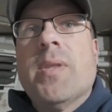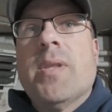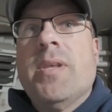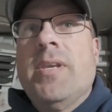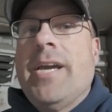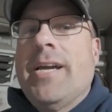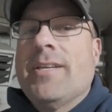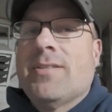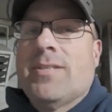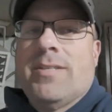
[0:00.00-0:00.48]

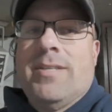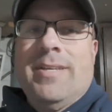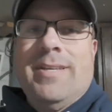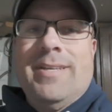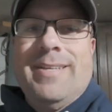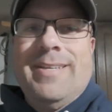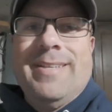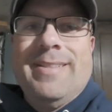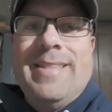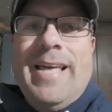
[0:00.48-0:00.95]
Yes,
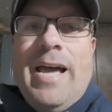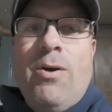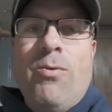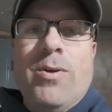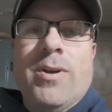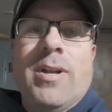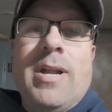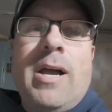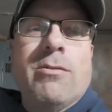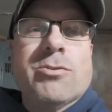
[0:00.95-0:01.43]
that
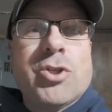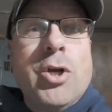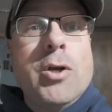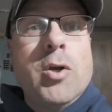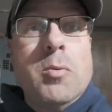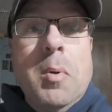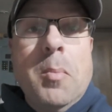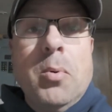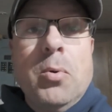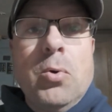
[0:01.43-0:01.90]
one. I was trying
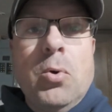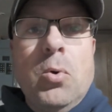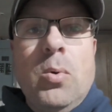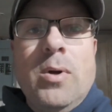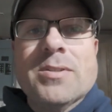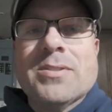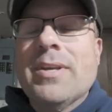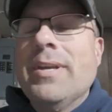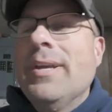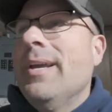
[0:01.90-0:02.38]
to remember who it
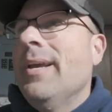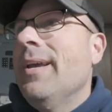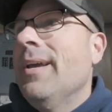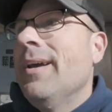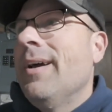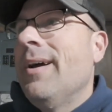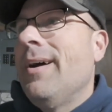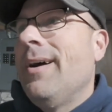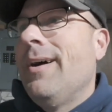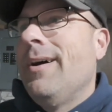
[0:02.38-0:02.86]
was.
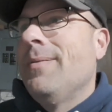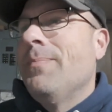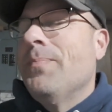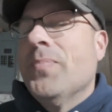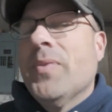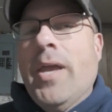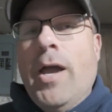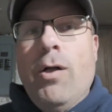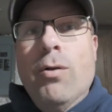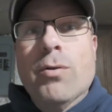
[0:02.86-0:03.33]

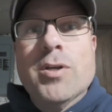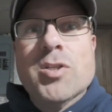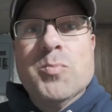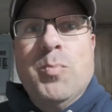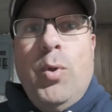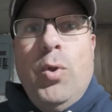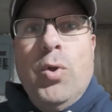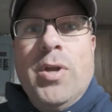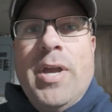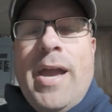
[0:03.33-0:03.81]
Helga's
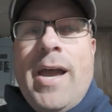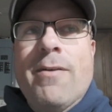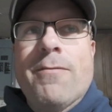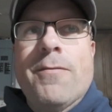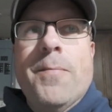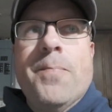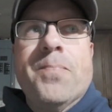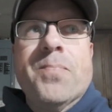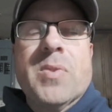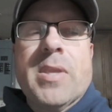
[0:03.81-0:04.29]
bull
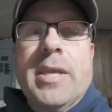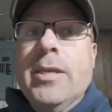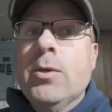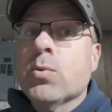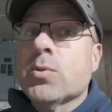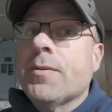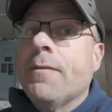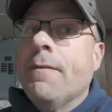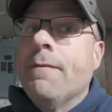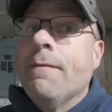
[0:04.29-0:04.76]
calf. He
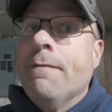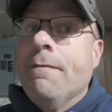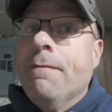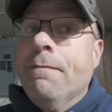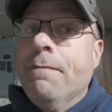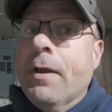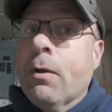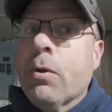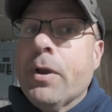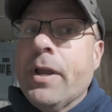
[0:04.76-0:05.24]
was
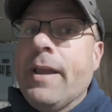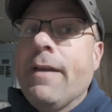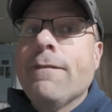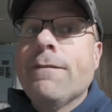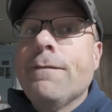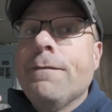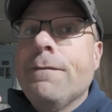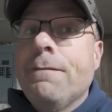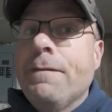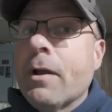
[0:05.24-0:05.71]
very,
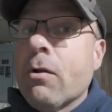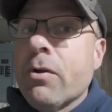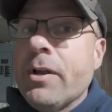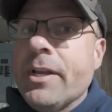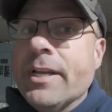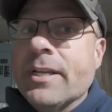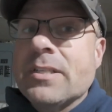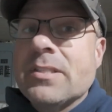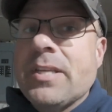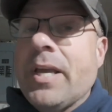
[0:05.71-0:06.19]

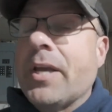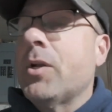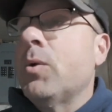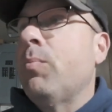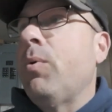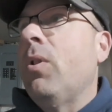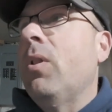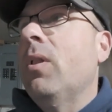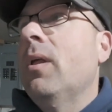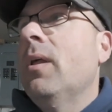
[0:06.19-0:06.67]
very
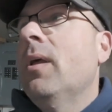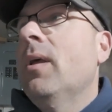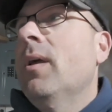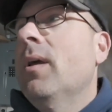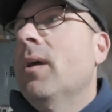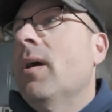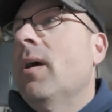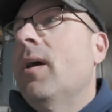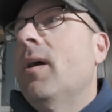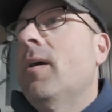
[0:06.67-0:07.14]
excitable
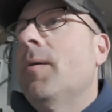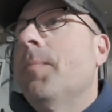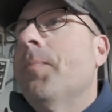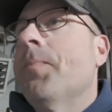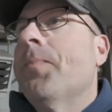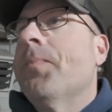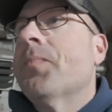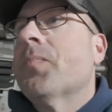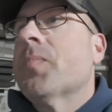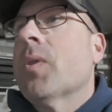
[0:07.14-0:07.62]

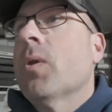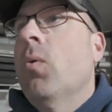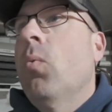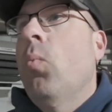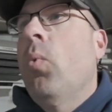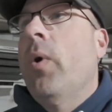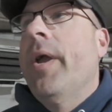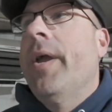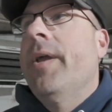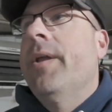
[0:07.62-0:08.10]

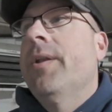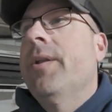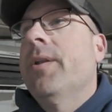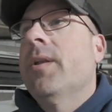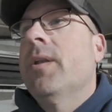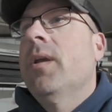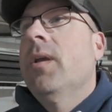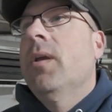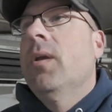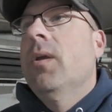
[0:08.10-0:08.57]

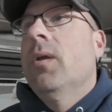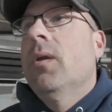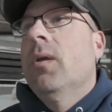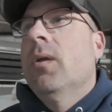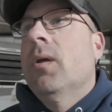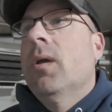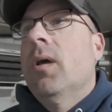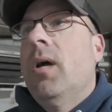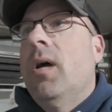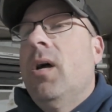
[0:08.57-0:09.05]
when
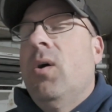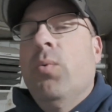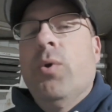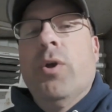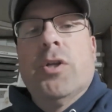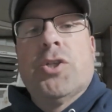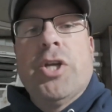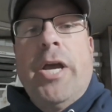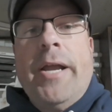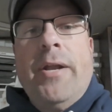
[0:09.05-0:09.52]
we
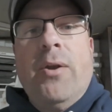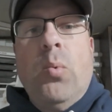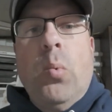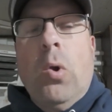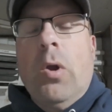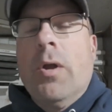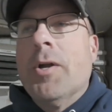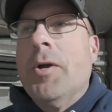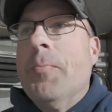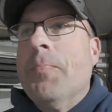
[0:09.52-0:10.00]
were trying to
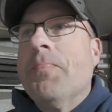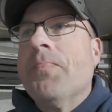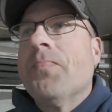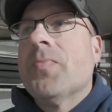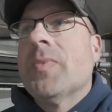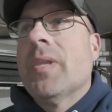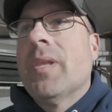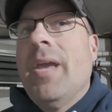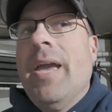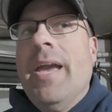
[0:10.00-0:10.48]
work him,
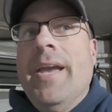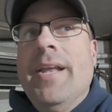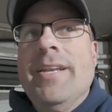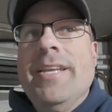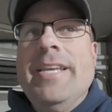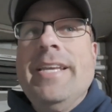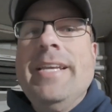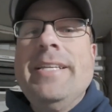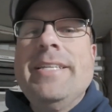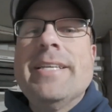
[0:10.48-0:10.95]
and
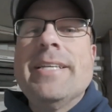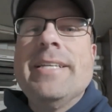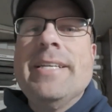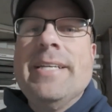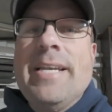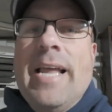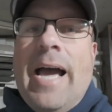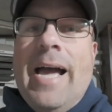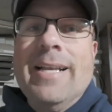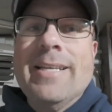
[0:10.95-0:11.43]
he did
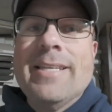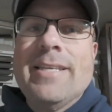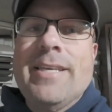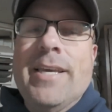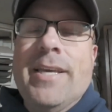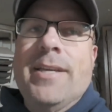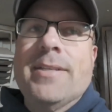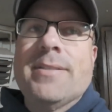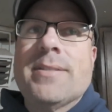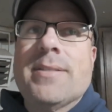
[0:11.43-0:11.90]
not
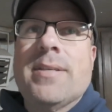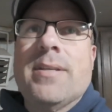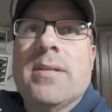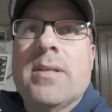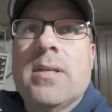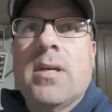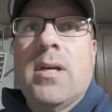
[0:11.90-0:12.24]
get